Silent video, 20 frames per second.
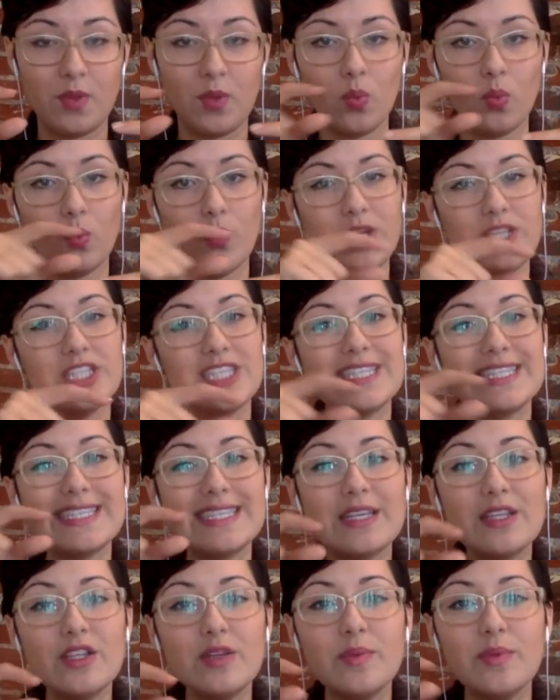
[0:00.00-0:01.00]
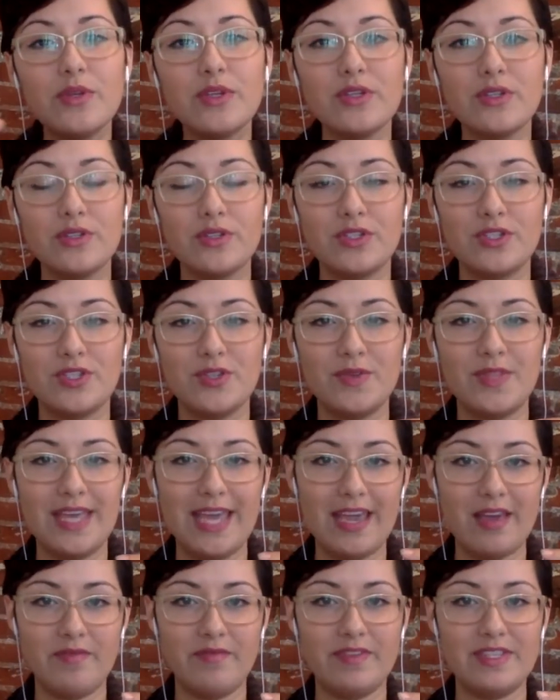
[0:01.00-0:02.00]
which syllable do they
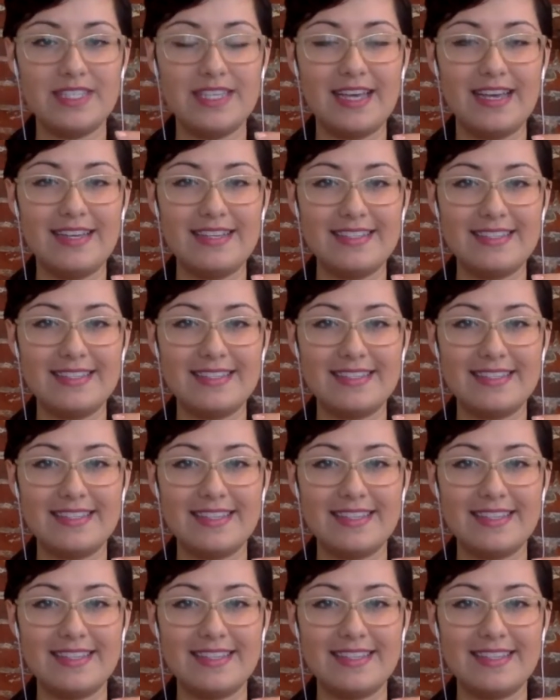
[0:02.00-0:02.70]
emphasize?